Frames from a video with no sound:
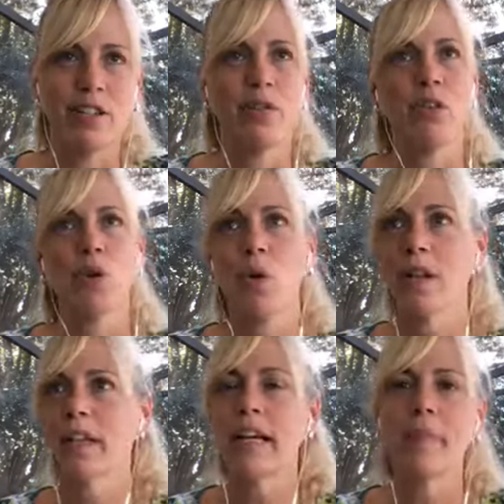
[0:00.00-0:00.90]
so a
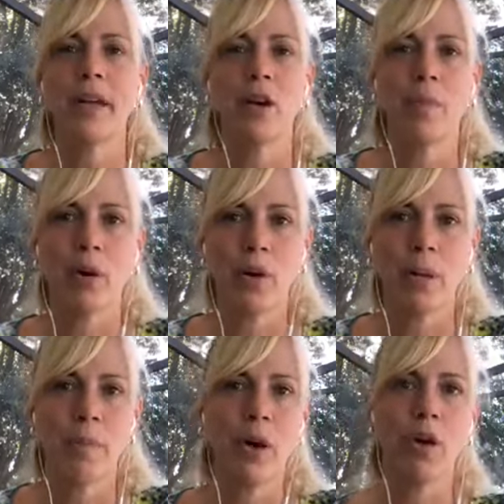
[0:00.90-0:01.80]
torn ligament or a
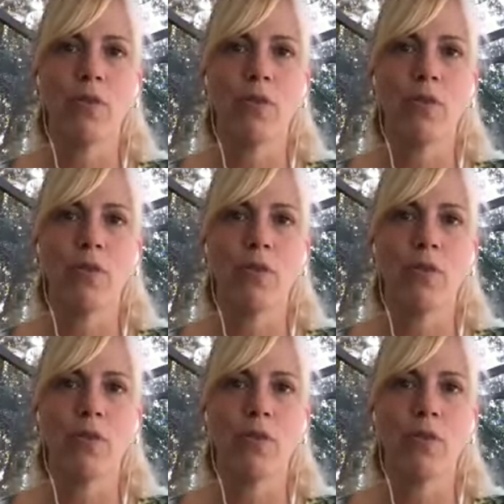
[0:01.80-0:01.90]
broken bone.